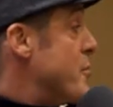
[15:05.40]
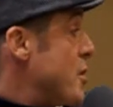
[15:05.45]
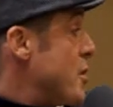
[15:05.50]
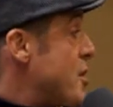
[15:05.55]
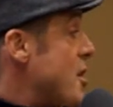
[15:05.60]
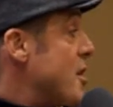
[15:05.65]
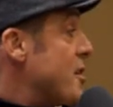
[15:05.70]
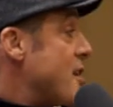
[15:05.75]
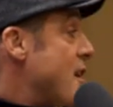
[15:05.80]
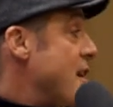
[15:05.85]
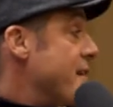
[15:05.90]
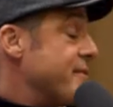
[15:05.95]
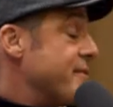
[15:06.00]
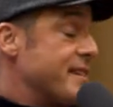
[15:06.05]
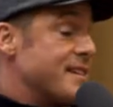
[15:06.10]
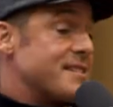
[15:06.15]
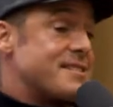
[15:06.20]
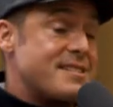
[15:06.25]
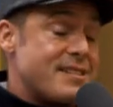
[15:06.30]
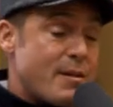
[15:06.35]
a book on
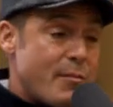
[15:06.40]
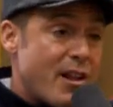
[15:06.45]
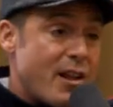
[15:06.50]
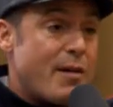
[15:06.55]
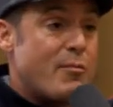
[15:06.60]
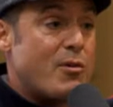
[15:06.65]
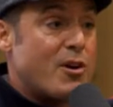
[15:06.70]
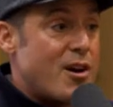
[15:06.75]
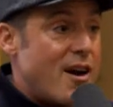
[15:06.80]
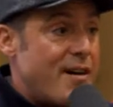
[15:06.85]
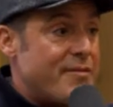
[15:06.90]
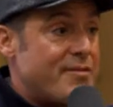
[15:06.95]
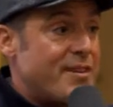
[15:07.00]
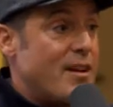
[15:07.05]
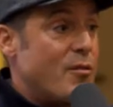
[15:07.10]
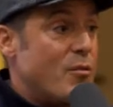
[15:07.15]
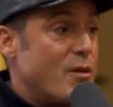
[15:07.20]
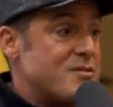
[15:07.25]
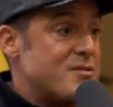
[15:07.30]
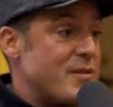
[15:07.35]
confidence because I'm a lot more
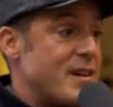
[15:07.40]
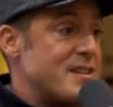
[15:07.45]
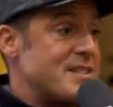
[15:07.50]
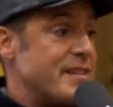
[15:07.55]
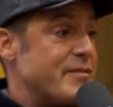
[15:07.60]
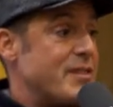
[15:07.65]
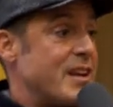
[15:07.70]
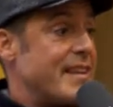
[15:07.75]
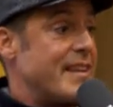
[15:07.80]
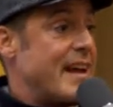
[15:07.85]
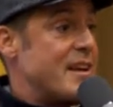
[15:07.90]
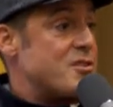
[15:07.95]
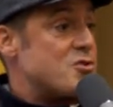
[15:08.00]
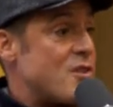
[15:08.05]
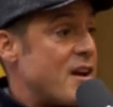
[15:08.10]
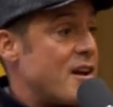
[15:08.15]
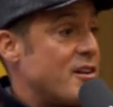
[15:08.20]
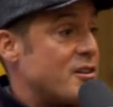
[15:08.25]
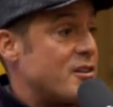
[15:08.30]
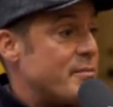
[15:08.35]
confident than I was when I was living in that
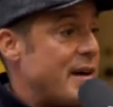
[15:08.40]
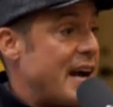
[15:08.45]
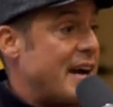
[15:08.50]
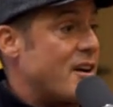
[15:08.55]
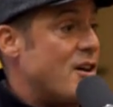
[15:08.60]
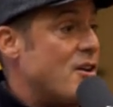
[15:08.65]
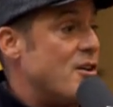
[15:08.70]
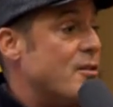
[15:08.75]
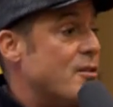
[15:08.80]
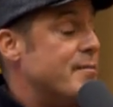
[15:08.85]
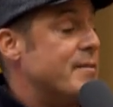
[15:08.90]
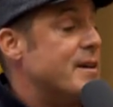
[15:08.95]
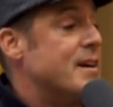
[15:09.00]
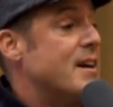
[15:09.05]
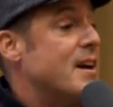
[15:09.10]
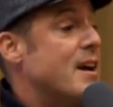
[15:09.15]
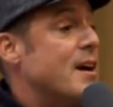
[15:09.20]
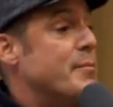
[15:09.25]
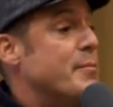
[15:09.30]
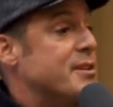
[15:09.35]
trailer back home.
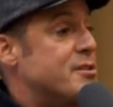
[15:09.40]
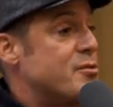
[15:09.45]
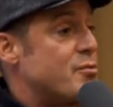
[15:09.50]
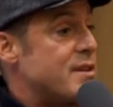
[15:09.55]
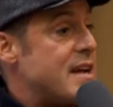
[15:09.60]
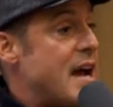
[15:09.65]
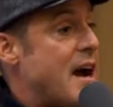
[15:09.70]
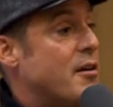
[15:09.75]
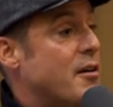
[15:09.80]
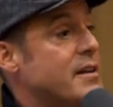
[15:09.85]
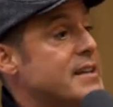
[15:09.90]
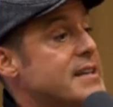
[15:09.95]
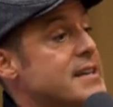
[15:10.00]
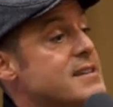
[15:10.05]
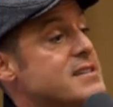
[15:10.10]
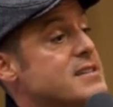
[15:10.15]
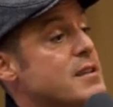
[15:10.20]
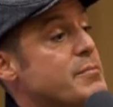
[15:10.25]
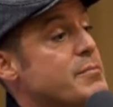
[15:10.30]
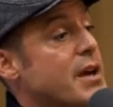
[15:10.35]
But the reality
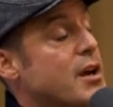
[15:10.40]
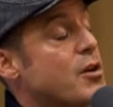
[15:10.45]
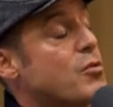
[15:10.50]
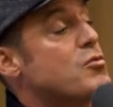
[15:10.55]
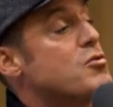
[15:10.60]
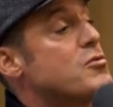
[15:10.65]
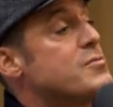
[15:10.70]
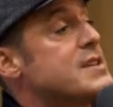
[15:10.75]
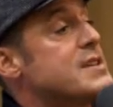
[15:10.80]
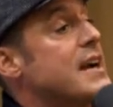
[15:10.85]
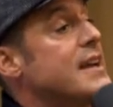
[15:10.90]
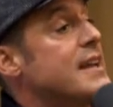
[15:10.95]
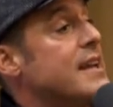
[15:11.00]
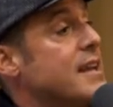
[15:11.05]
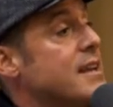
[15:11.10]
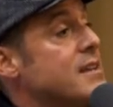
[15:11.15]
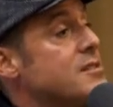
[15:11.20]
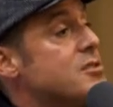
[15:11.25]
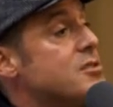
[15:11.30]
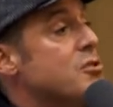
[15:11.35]
is the bigger rooms I
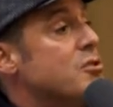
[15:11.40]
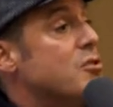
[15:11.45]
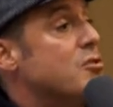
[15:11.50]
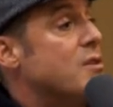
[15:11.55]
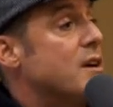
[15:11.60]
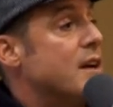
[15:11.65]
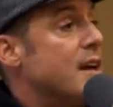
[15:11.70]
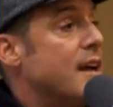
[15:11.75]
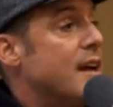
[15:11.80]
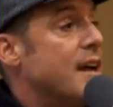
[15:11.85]
get into